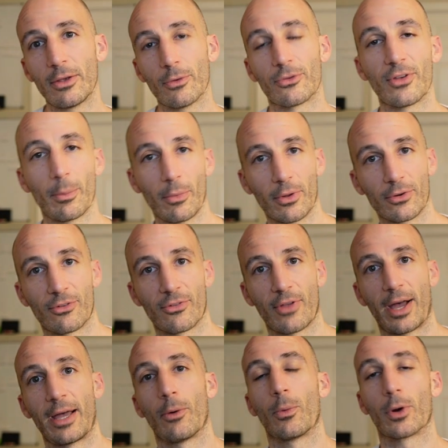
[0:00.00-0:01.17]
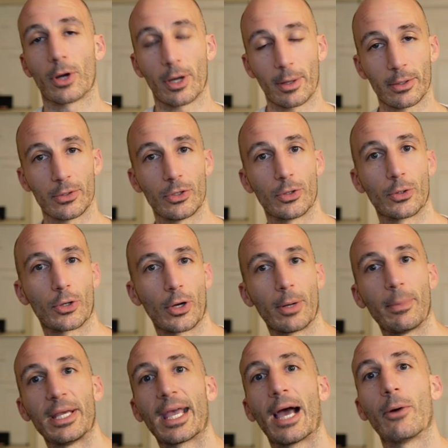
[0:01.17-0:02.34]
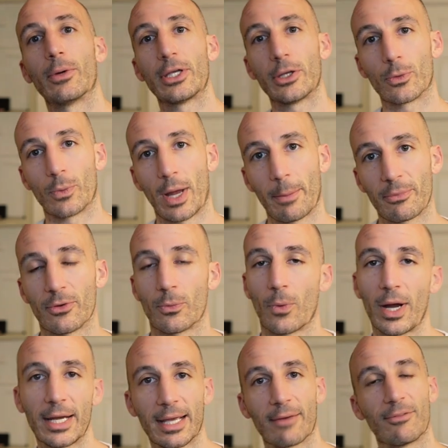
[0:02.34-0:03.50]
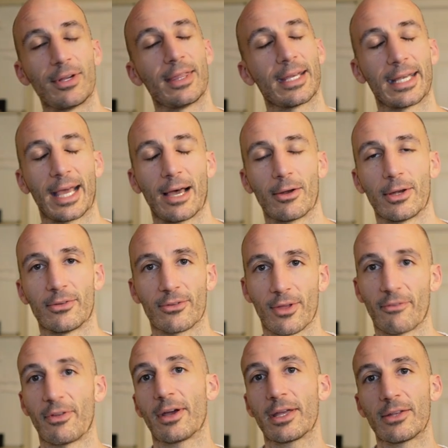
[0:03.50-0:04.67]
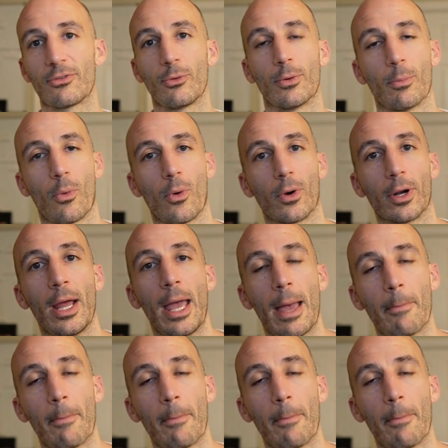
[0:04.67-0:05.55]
similar style. You're gonna be counting your reps and writing everything down and stuff, and I'll get to it more.